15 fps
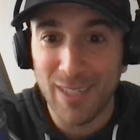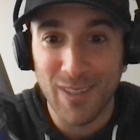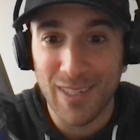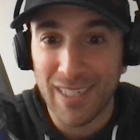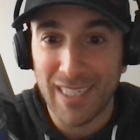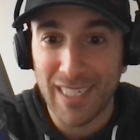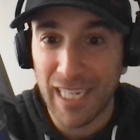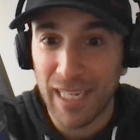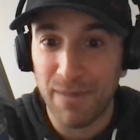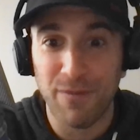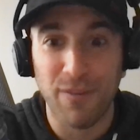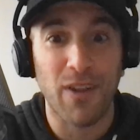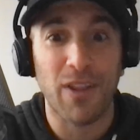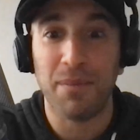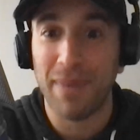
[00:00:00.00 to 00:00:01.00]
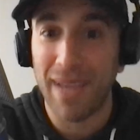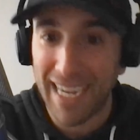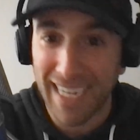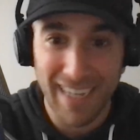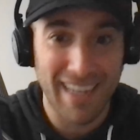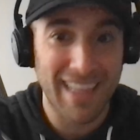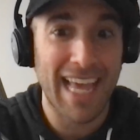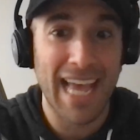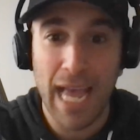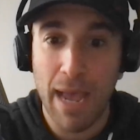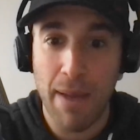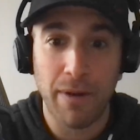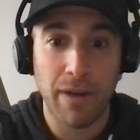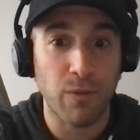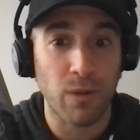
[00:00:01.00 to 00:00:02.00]
So they just keep falling back into that
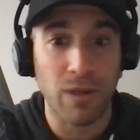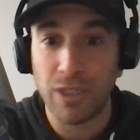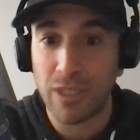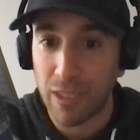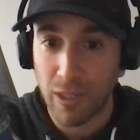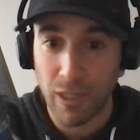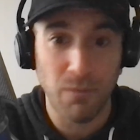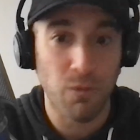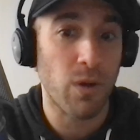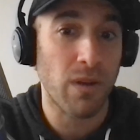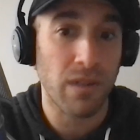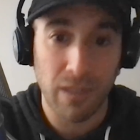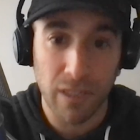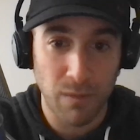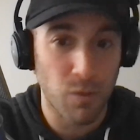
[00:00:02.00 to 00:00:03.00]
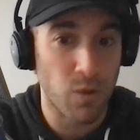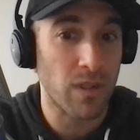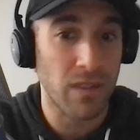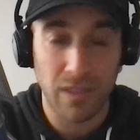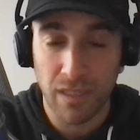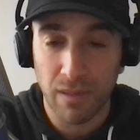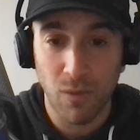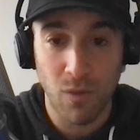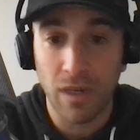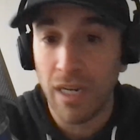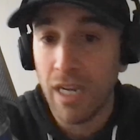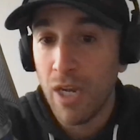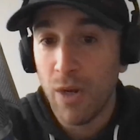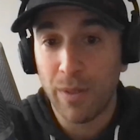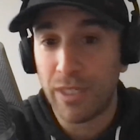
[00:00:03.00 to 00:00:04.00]
habit of, well, I'll just learn more, I'll learn more,
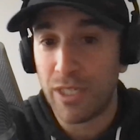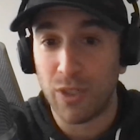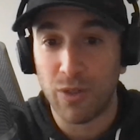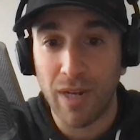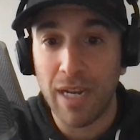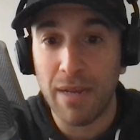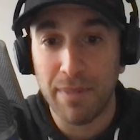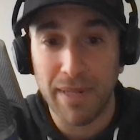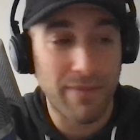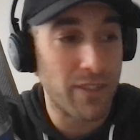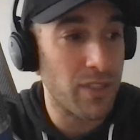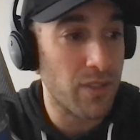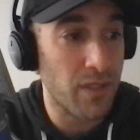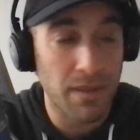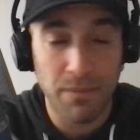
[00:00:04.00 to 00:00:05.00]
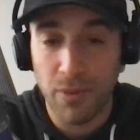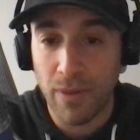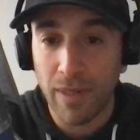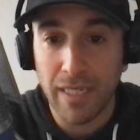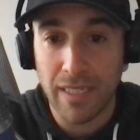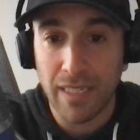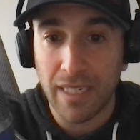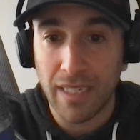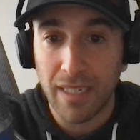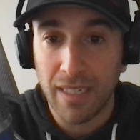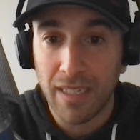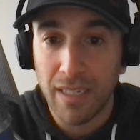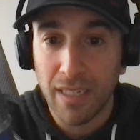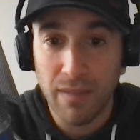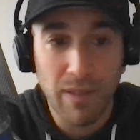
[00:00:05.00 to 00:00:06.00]
which is great. But after a certain point, it's like,
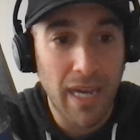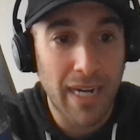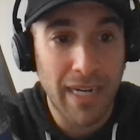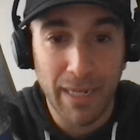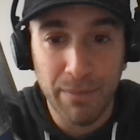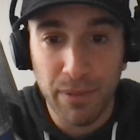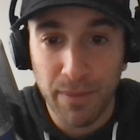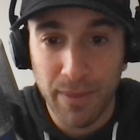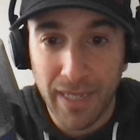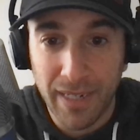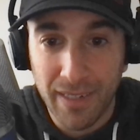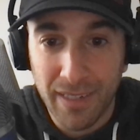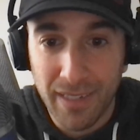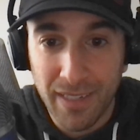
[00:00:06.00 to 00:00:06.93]
you've got to implement.